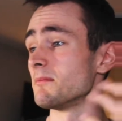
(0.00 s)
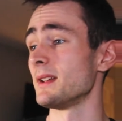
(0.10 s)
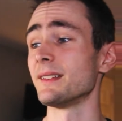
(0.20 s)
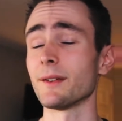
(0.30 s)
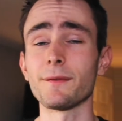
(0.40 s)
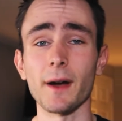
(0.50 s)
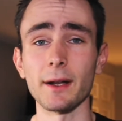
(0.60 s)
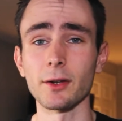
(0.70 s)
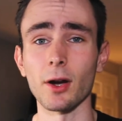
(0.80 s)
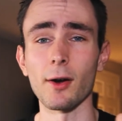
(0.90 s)
Is a
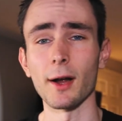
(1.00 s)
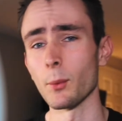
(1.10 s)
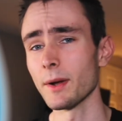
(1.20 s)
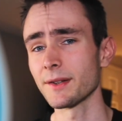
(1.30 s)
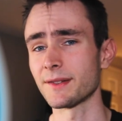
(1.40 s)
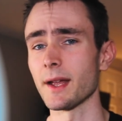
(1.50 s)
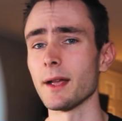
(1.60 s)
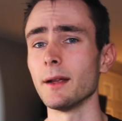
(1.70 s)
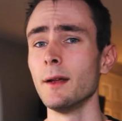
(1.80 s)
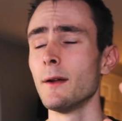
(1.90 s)
fine car. I will
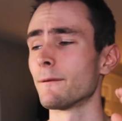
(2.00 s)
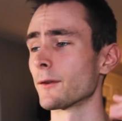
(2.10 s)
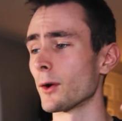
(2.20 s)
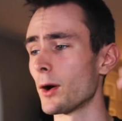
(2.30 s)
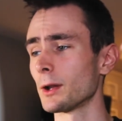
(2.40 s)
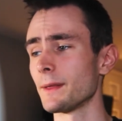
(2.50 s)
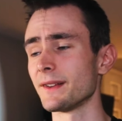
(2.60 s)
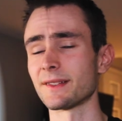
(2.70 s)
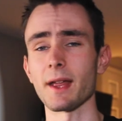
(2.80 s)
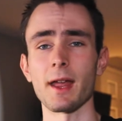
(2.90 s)
say, for all of the
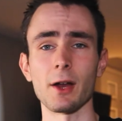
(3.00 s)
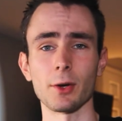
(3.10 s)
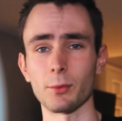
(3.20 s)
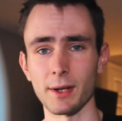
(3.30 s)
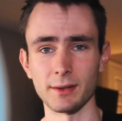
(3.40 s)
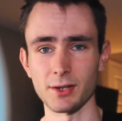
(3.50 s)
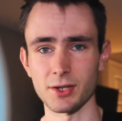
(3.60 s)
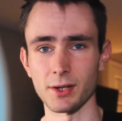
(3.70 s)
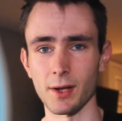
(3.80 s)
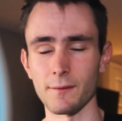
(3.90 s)
Sahara
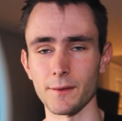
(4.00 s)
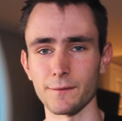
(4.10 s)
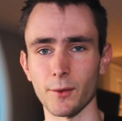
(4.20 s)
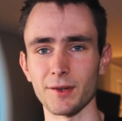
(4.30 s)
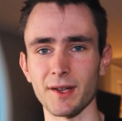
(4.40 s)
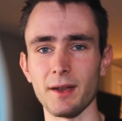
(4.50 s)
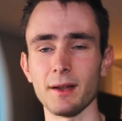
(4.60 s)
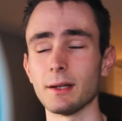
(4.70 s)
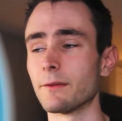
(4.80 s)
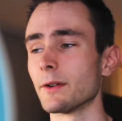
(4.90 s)
rendition of the Force
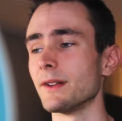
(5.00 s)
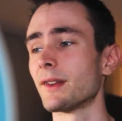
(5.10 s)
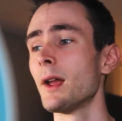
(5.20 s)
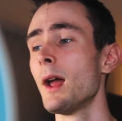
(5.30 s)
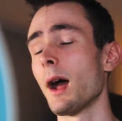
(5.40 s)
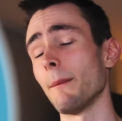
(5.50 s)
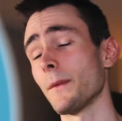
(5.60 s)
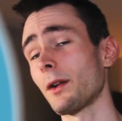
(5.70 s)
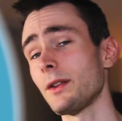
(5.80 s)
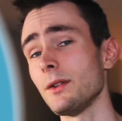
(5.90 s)
India liveries, I'm
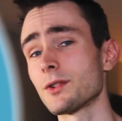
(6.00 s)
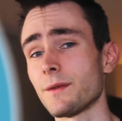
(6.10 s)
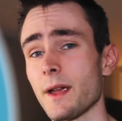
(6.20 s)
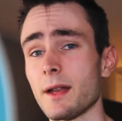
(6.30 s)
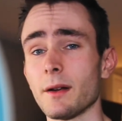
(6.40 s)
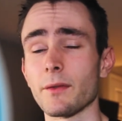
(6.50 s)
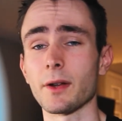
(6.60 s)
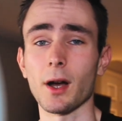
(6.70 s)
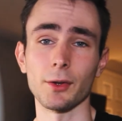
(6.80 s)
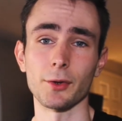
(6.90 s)
not a huge fan of the
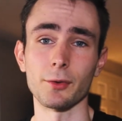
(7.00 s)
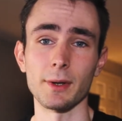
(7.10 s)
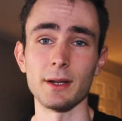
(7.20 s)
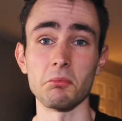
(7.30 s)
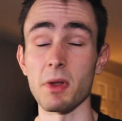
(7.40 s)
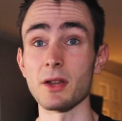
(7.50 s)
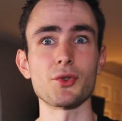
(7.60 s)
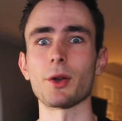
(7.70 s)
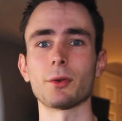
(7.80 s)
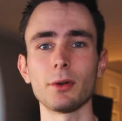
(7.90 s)
color green in
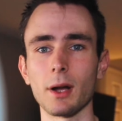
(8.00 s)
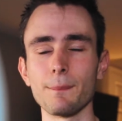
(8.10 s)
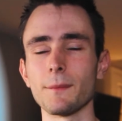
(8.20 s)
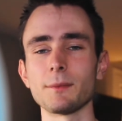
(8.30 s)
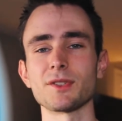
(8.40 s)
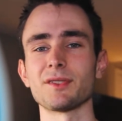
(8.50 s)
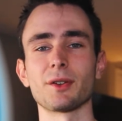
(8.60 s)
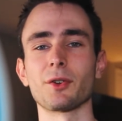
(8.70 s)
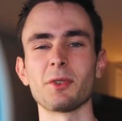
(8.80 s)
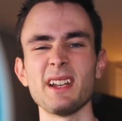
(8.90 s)
general. I'm just not
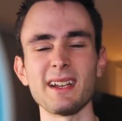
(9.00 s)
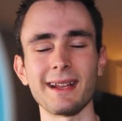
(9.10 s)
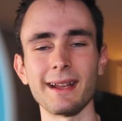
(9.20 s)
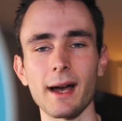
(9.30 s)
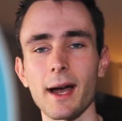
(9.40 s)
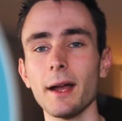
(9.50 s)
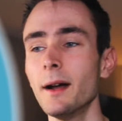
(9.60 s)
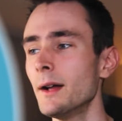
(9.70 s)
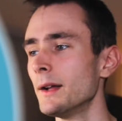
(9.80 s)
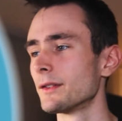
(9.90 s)
a green guy.
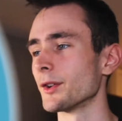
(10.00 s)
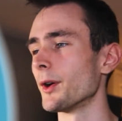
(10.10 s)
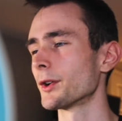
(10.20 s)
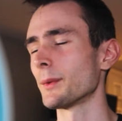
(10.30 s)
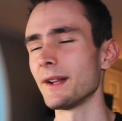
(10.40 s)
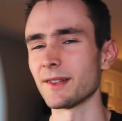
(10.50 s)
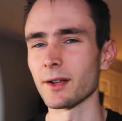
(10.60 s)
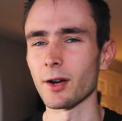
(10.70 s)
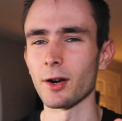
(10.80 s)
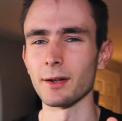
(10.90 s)
So on a racing
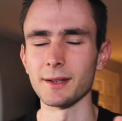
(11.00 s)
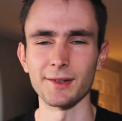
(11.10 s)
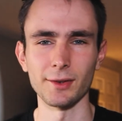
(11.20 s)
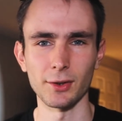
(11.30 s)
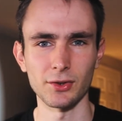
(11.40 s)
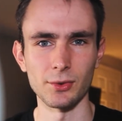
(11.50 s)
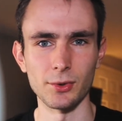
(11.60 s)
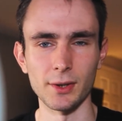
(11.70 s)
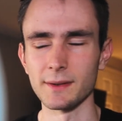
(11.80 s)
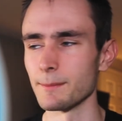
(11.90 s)
car, it doesn't look too
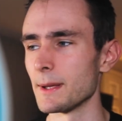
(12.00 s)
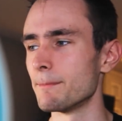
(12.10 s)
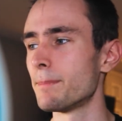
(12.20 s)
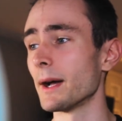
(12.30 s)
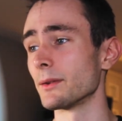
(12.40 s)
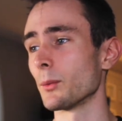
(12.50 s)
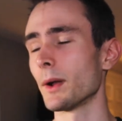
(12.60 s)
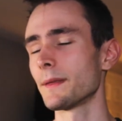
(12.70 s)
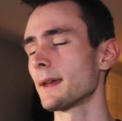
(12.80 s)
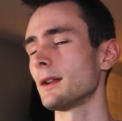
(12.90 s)
good to me. But
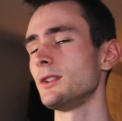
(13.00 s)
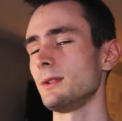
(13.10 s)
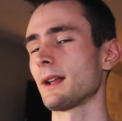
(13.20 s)
one thing I do